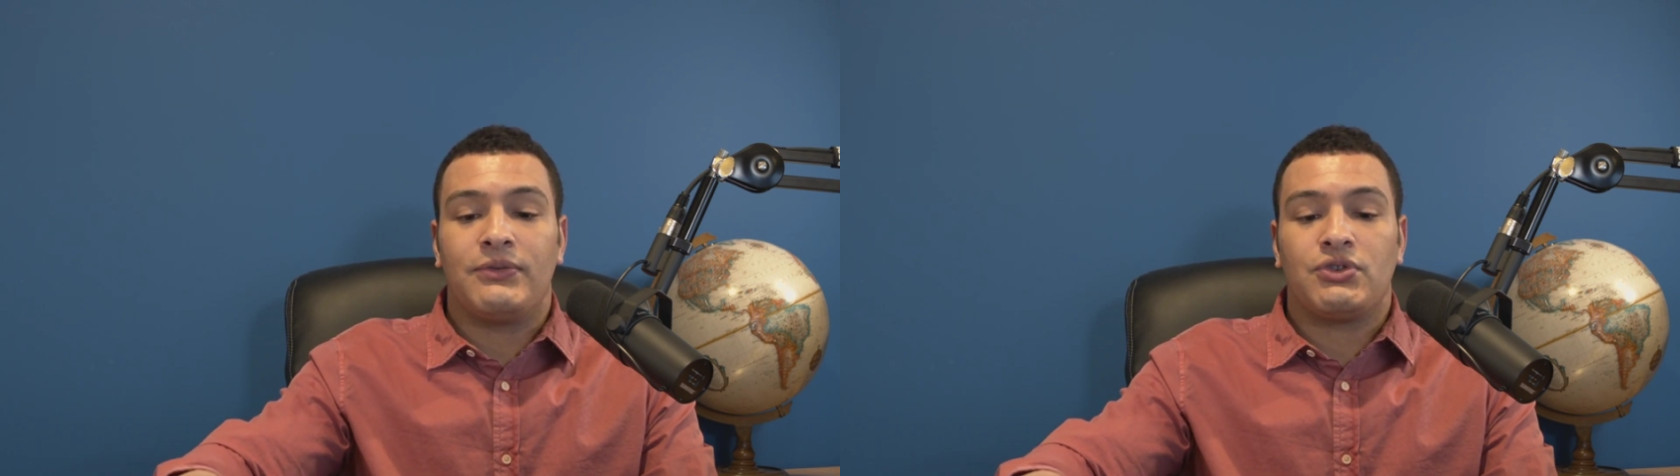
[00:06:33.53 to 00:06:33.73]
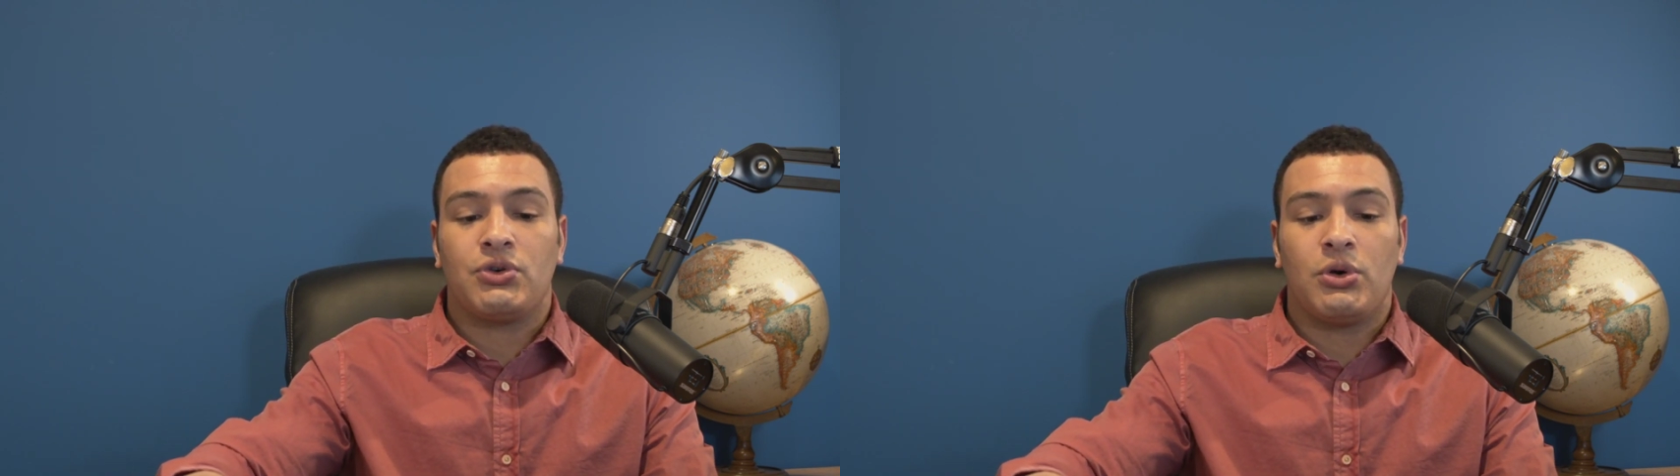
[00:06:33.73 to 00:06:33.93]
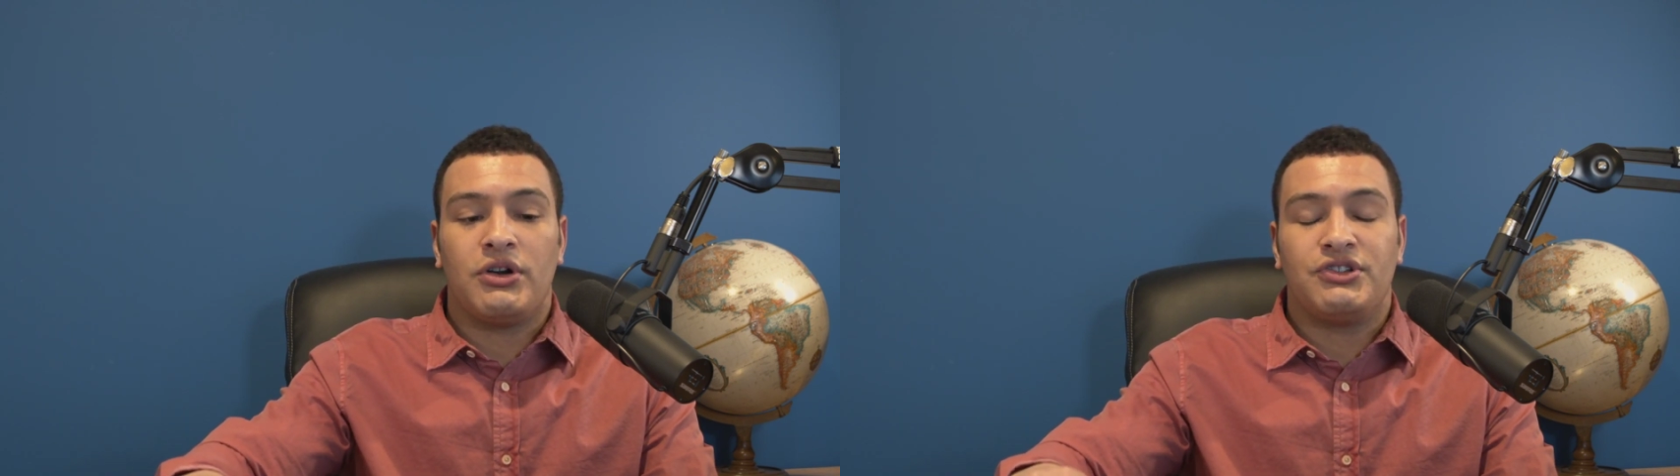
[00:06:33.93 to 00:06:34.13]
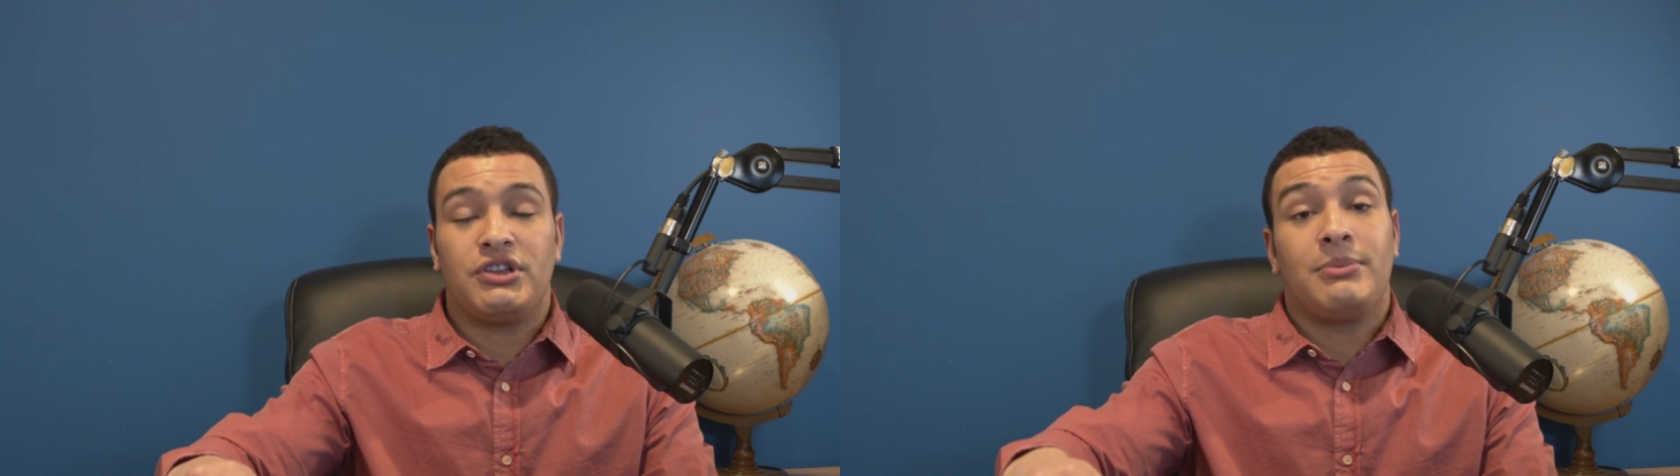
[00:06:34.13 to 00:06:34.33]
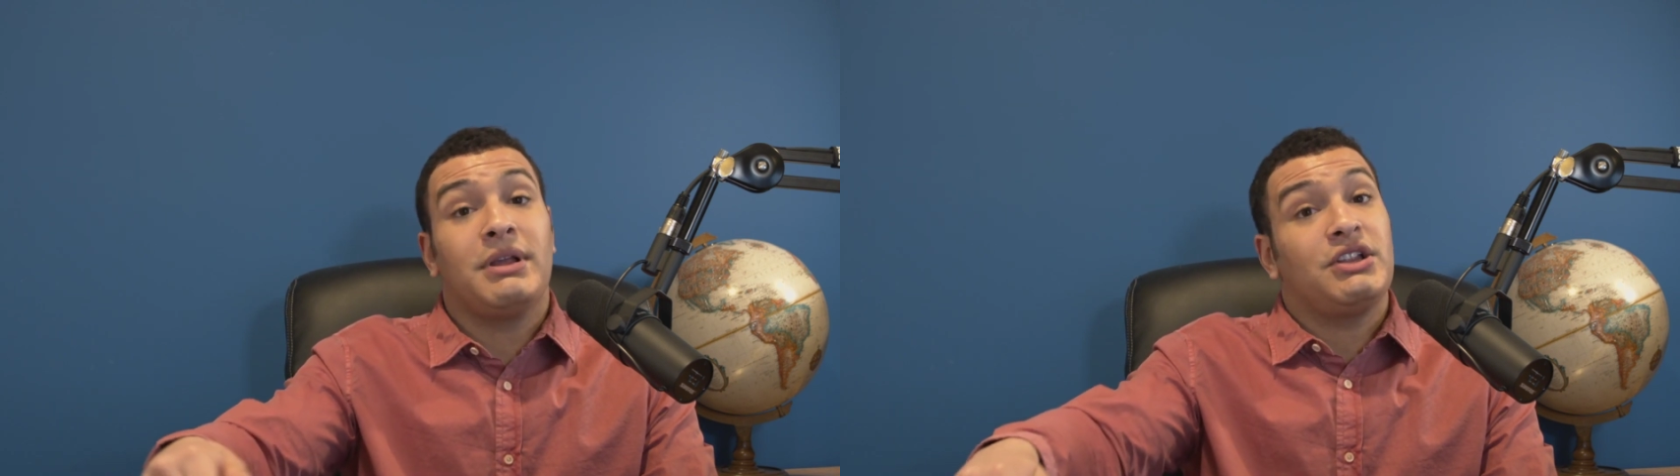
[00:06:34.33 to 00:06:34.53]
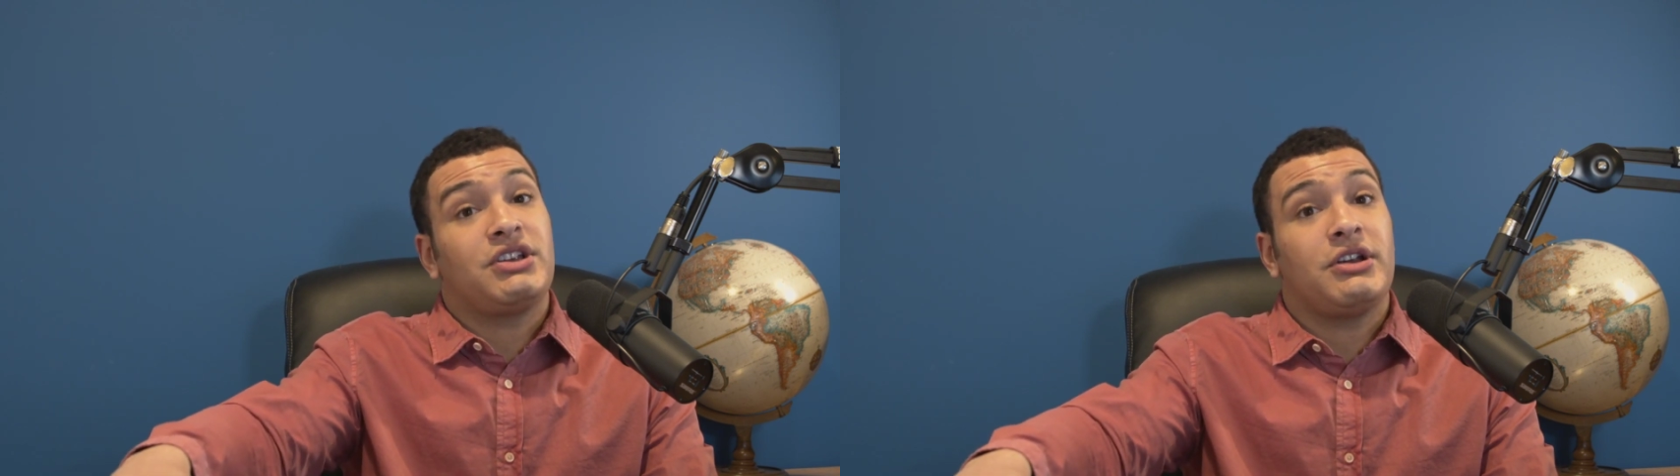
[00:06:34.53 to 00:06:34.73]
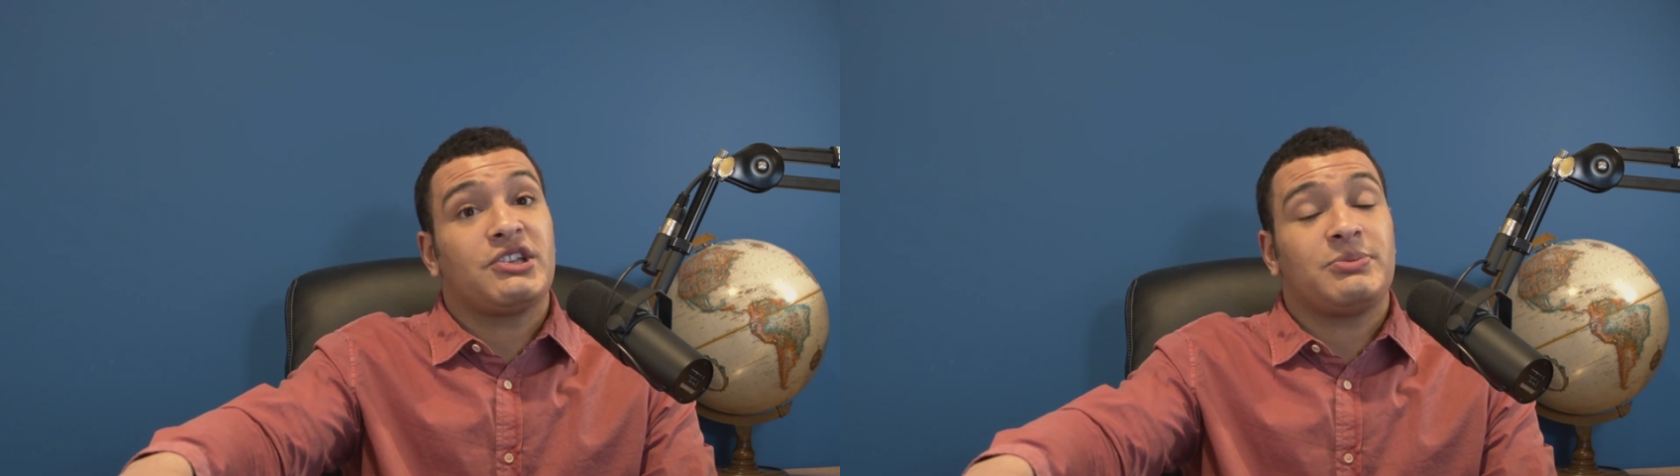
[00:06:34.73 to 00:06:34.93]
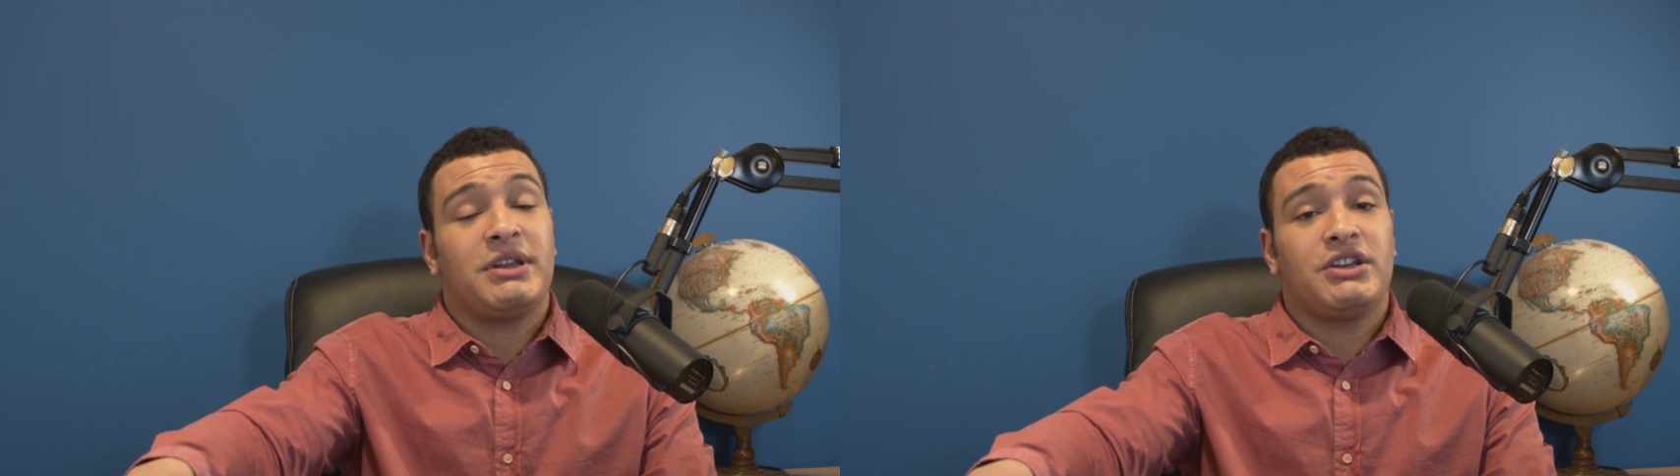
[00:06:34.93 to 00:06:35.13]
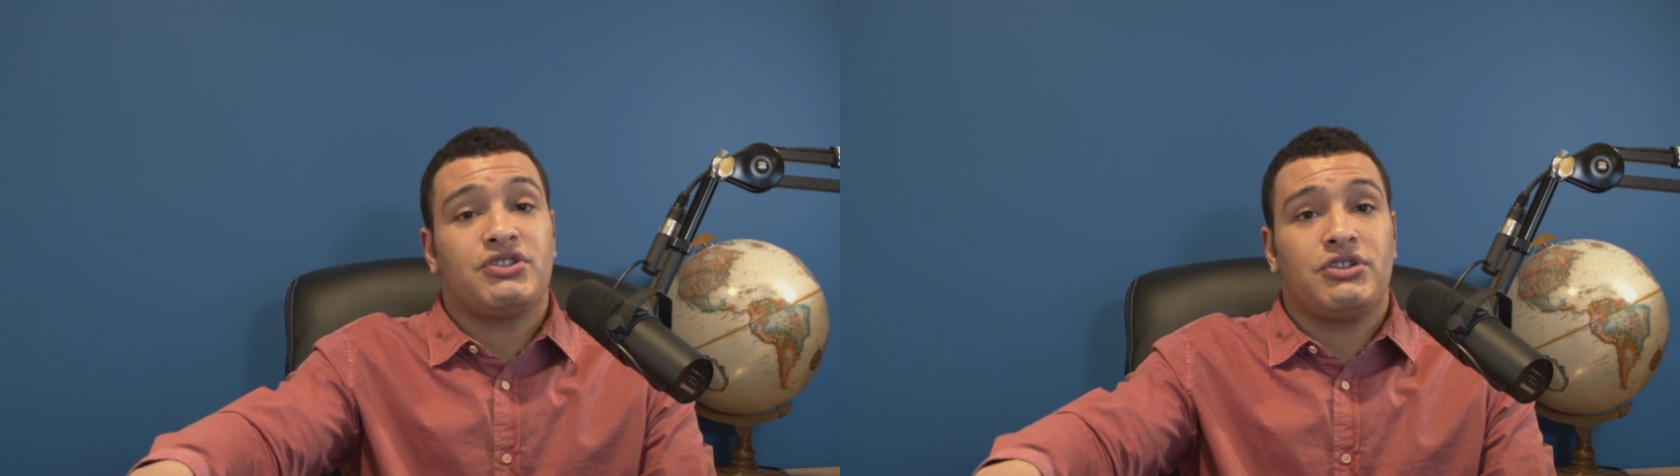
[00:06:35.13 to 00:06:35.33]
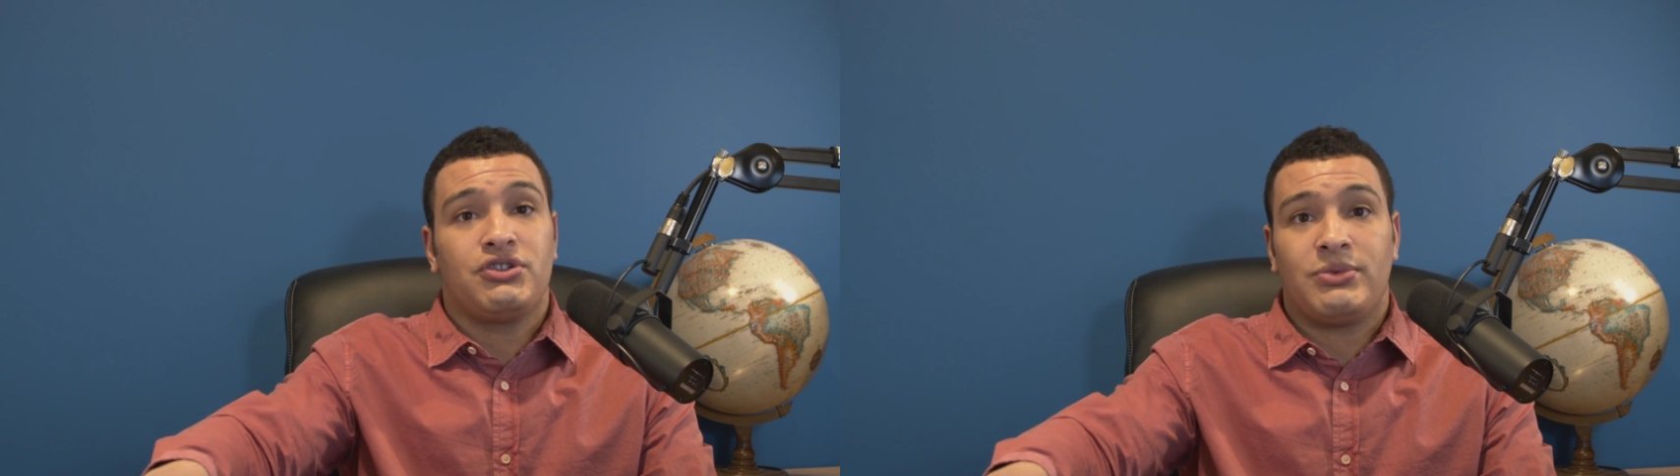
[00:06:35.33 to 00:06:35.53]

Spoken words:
toward their military expenditures